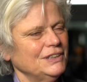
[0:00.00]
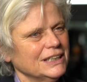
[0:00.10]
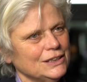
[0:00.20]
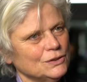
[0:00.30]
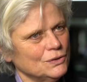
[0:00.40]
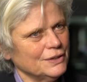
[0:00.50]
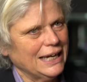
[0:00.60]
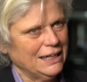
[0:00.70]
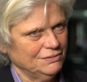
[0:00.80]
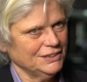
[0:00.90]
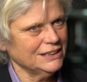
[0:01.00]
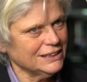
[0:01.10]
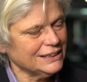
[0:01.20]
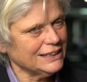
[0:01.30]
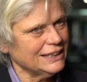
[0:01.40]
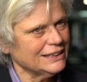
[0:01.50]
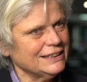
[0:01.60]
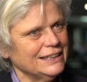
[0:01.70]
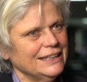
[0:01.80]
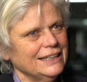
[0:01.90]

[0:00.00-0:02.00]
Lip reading: very strong evidence that